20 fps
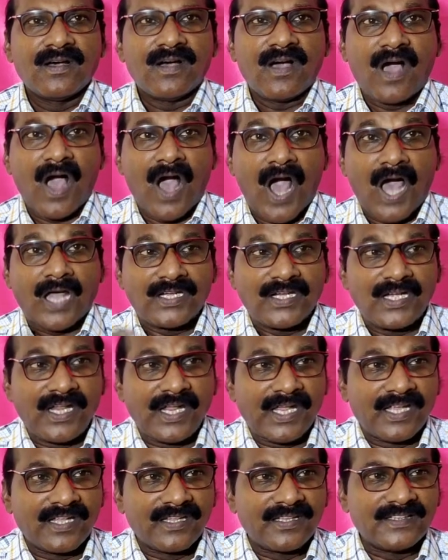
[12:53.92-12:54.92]

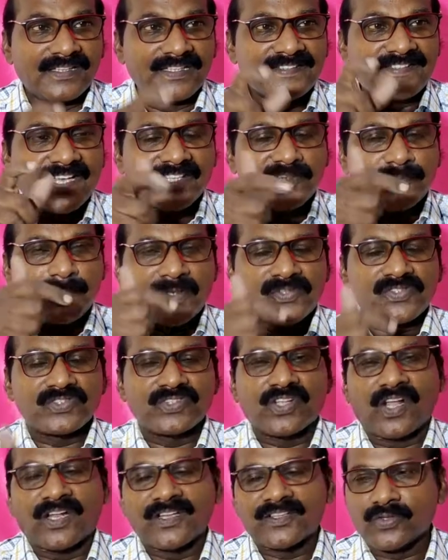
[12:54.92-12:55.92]
Hardly, this expression
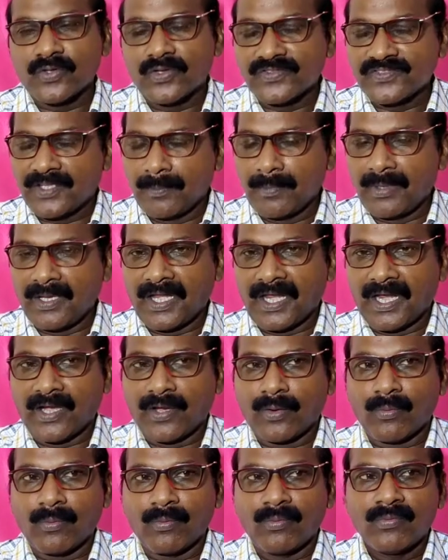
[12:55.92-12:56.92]
is also
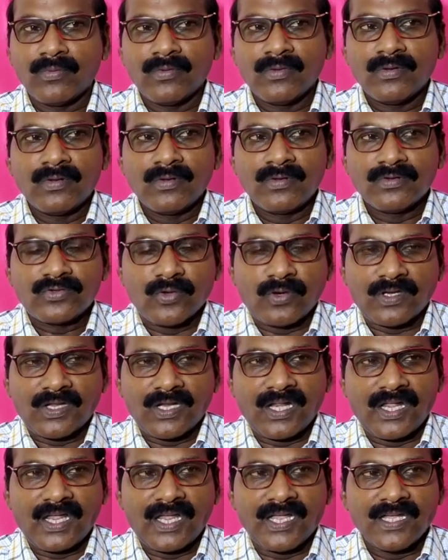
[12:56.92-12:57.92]
semi-negative.
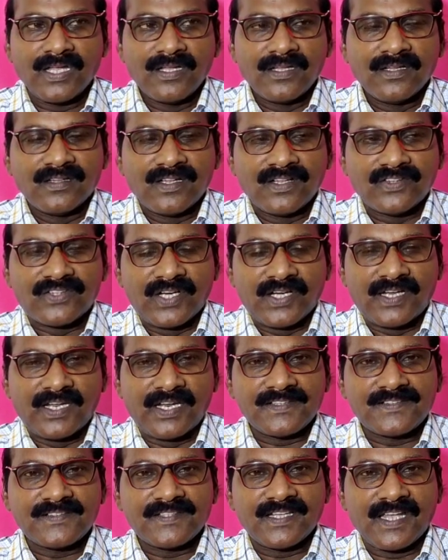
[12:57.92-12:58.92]
Totally, the
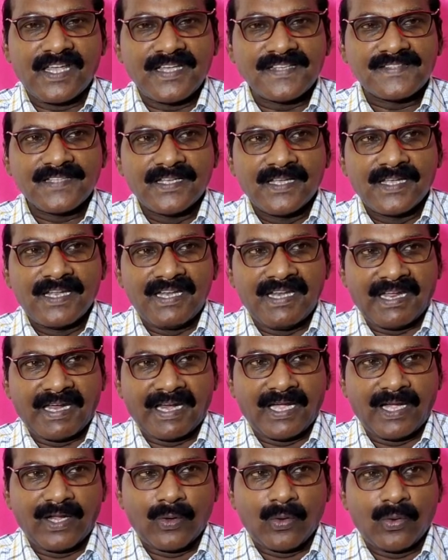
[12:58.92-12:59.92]
sentence is
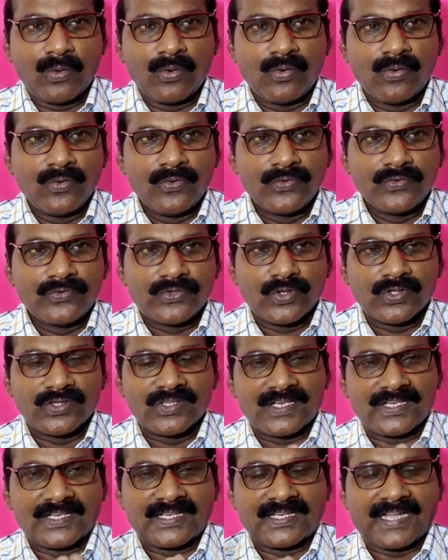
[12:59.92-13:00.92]
negative, so
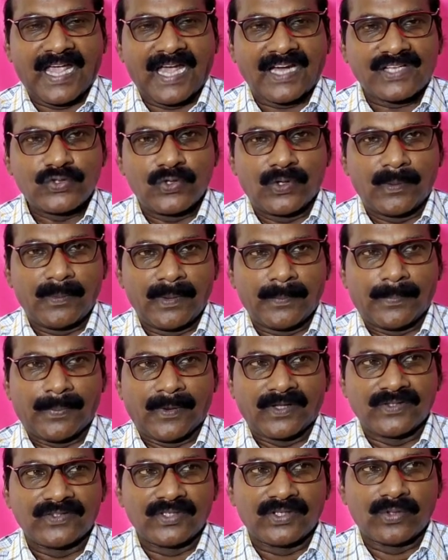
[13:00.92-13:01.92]
the tag should be
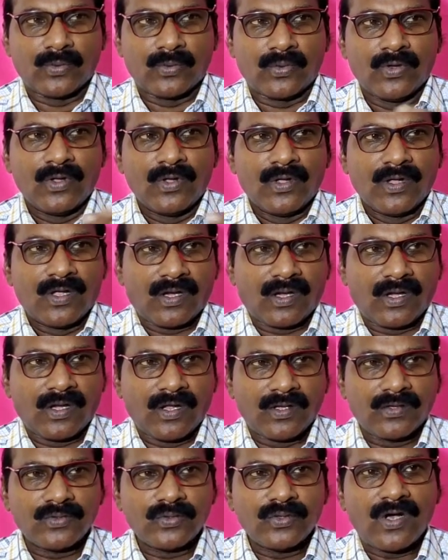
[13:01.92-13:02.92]
positive.
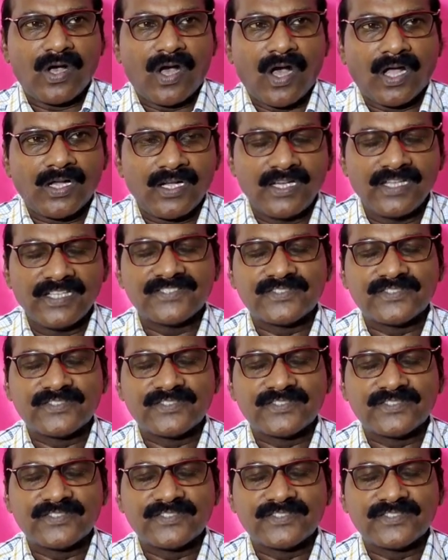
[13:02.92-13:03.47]
Raghu hardly